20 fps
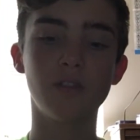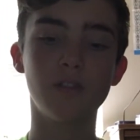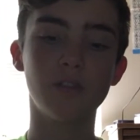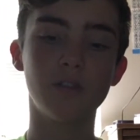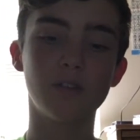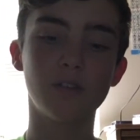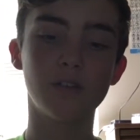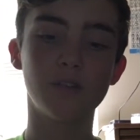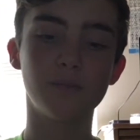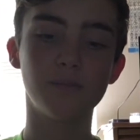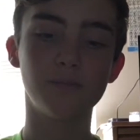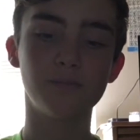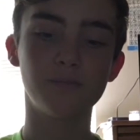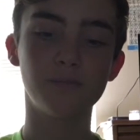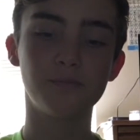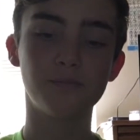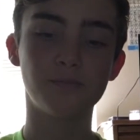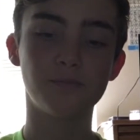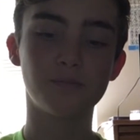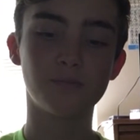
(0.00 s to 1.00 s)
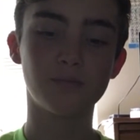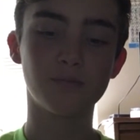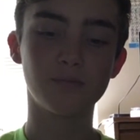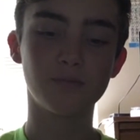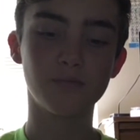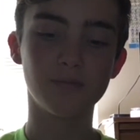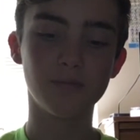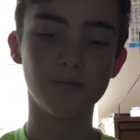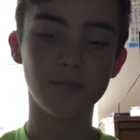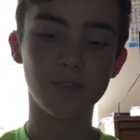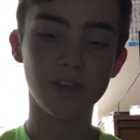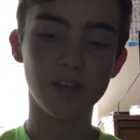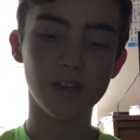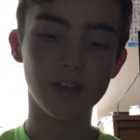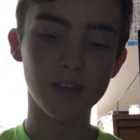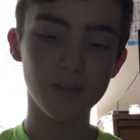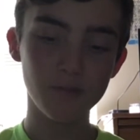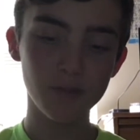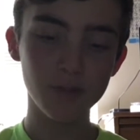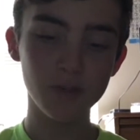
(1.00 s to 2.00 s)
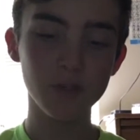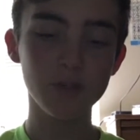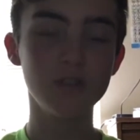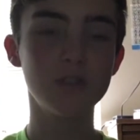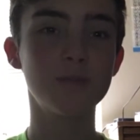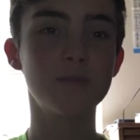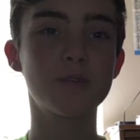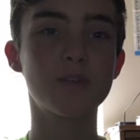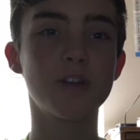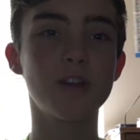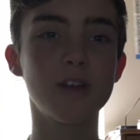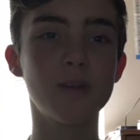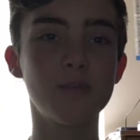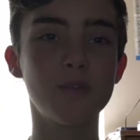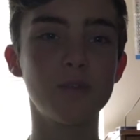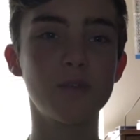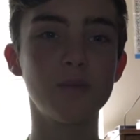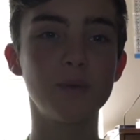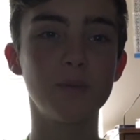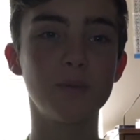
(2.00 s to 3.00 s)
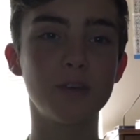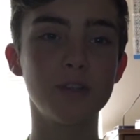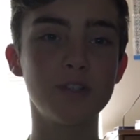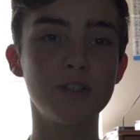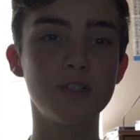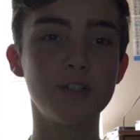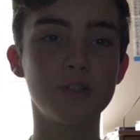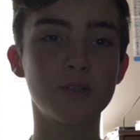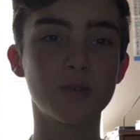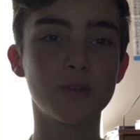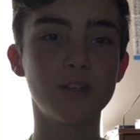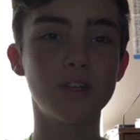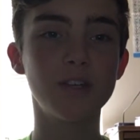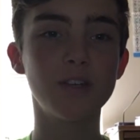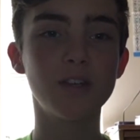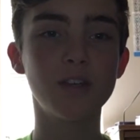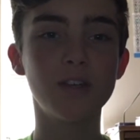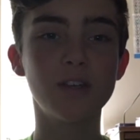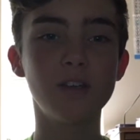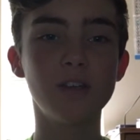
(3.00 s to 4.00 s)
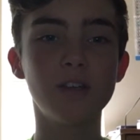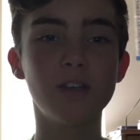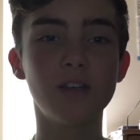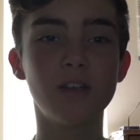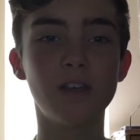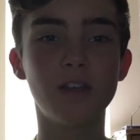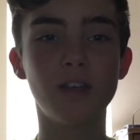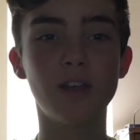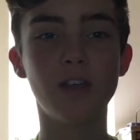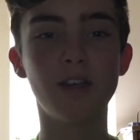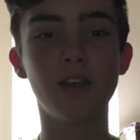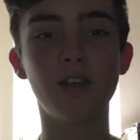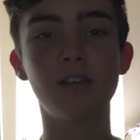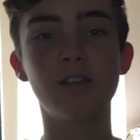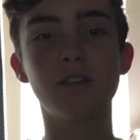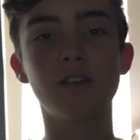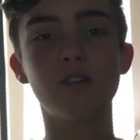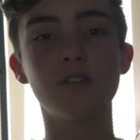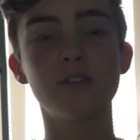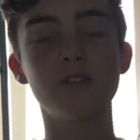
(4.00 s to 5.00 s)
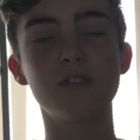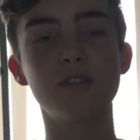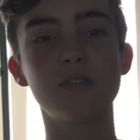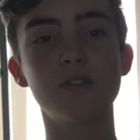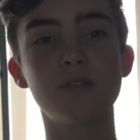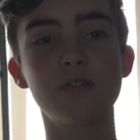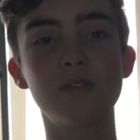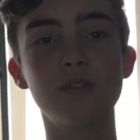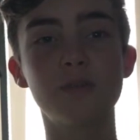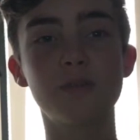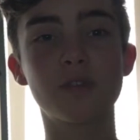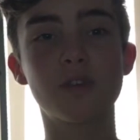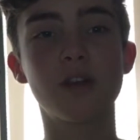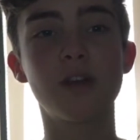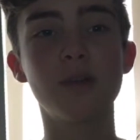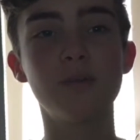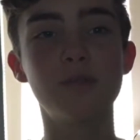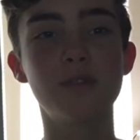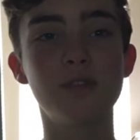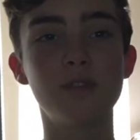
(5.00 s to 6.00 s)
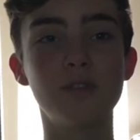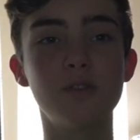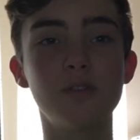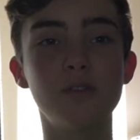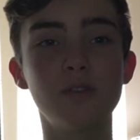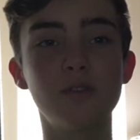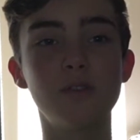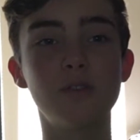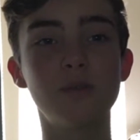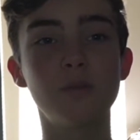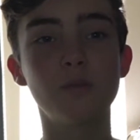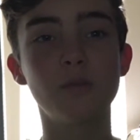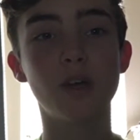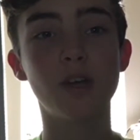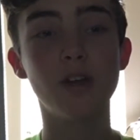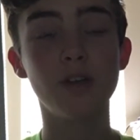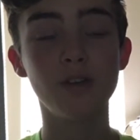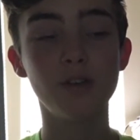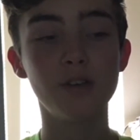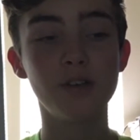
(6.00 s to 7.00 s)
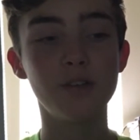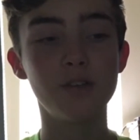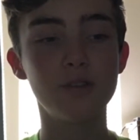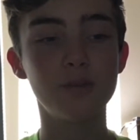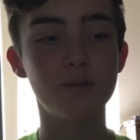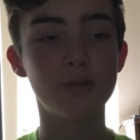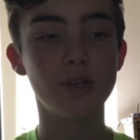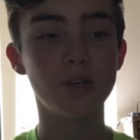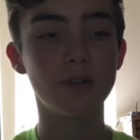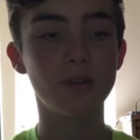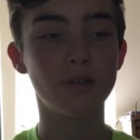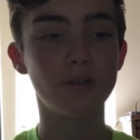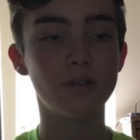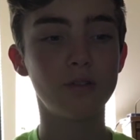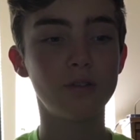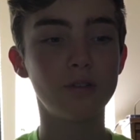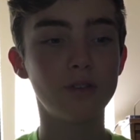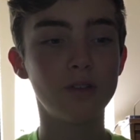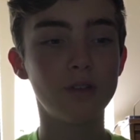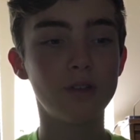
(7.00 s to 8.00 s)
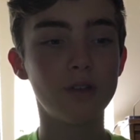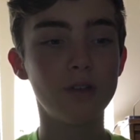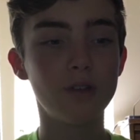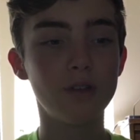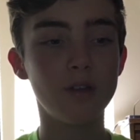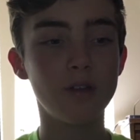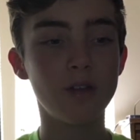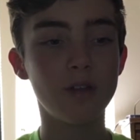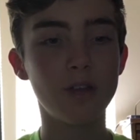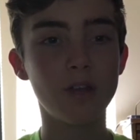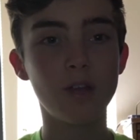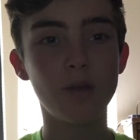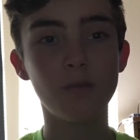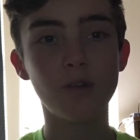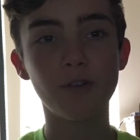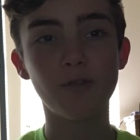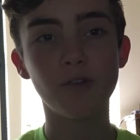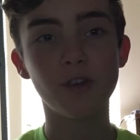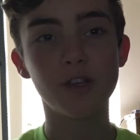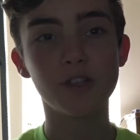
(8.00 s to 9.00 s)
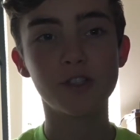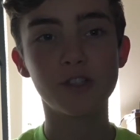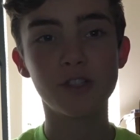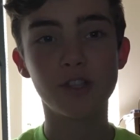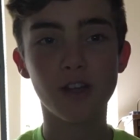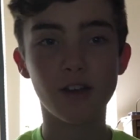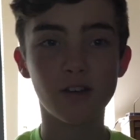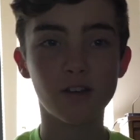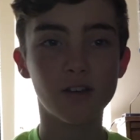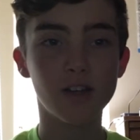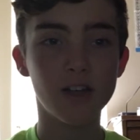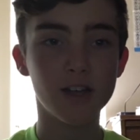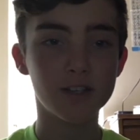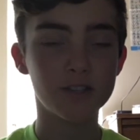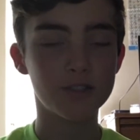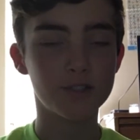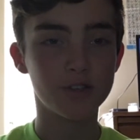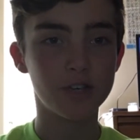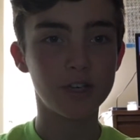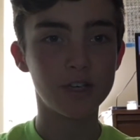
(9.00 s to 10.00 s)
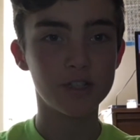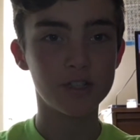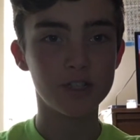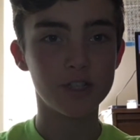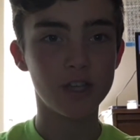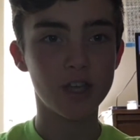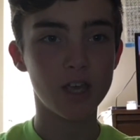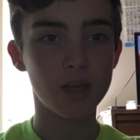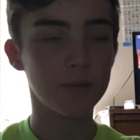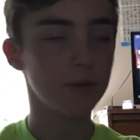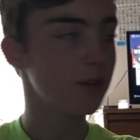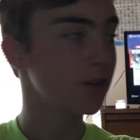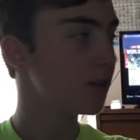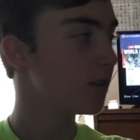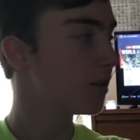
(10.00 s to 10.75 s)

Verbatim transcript: um, if you do subscribe, it'll be much enjoyed. And also subscribe to my other YouTube channel and my friend's channel, X3DG Gamer.